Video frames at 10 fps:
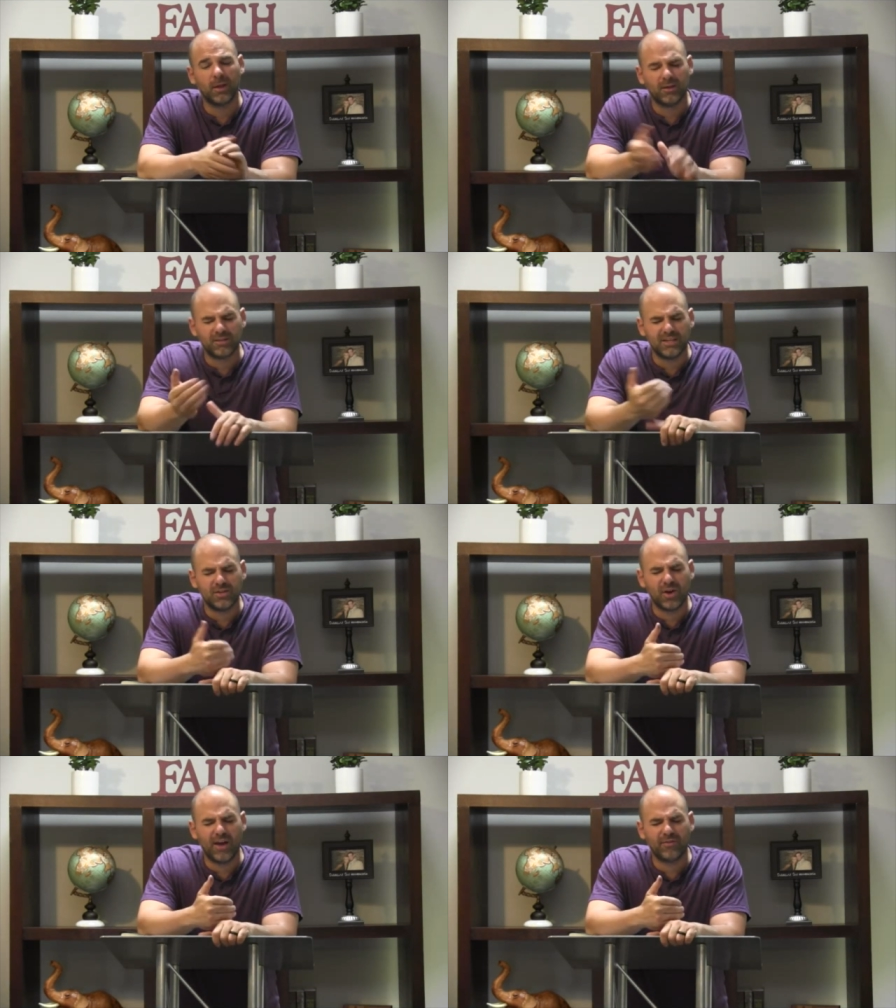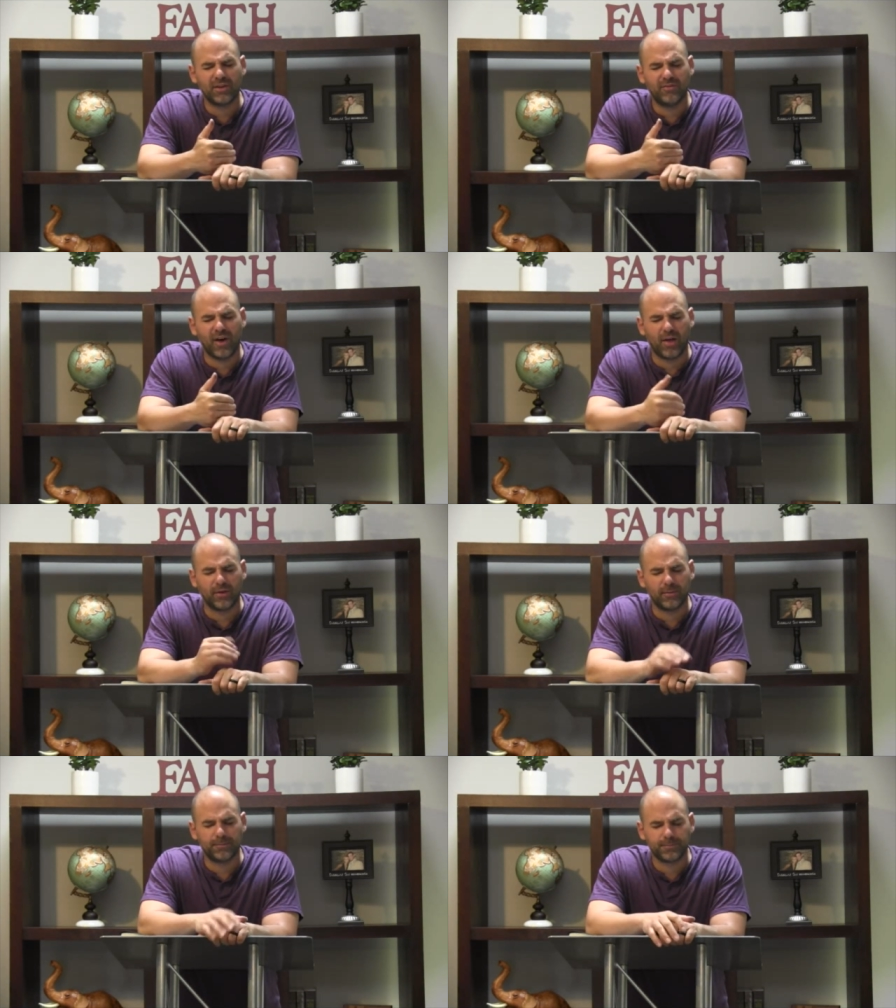Say, Dear Heavenly Father,
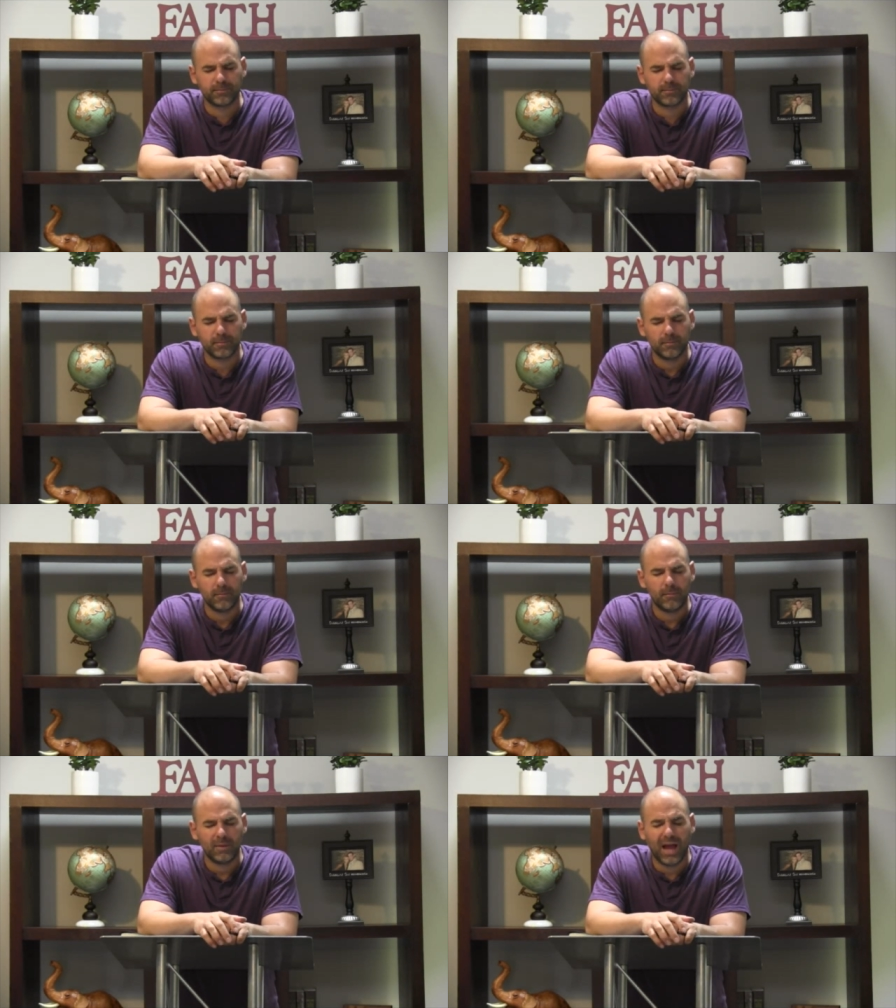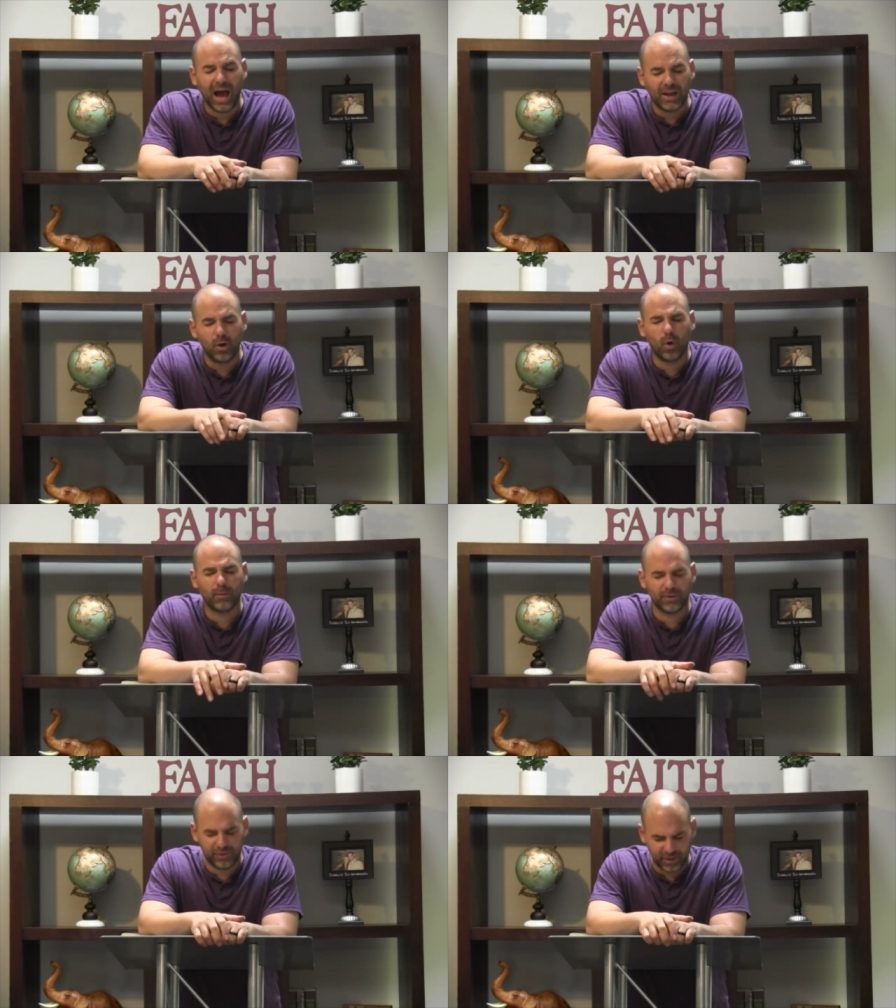I know I'm
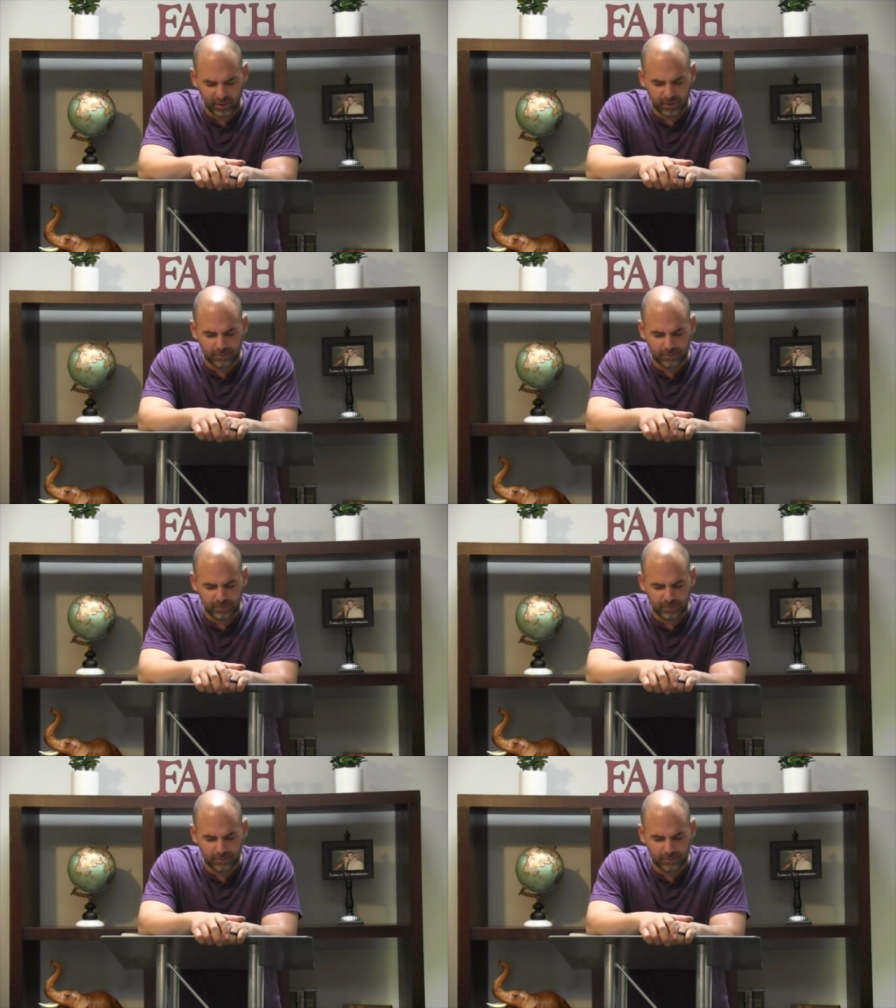a sinner.